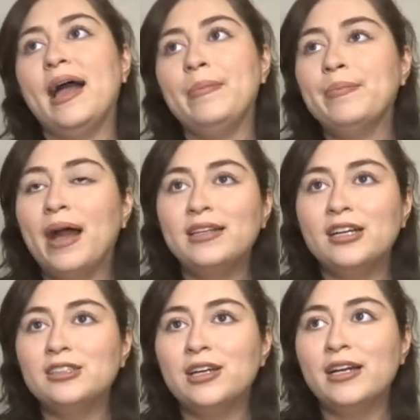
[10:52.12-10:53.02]
my
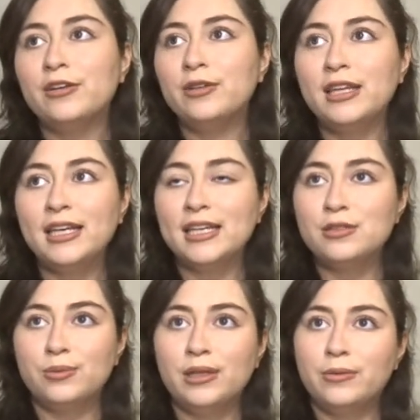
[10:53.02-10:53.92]
doctor, I don't think,
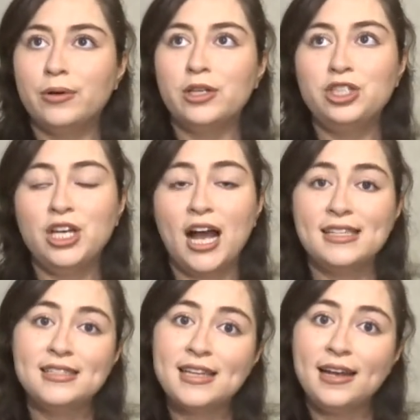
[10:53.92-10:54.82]
is really worried. She
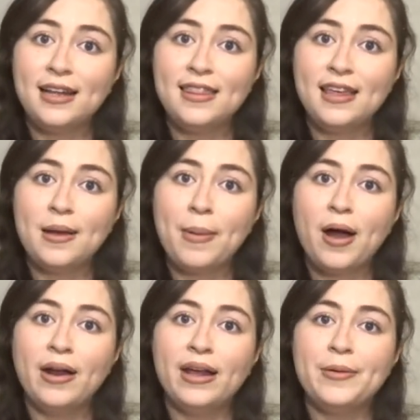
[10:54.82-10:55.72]
hasn't said anything
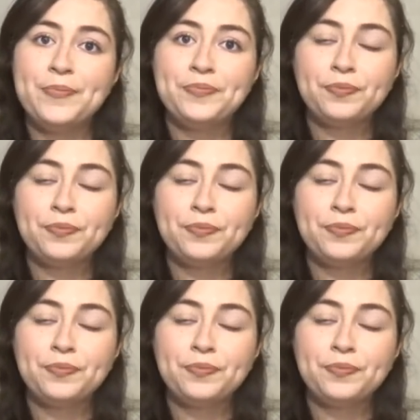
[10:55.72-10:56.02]
about it.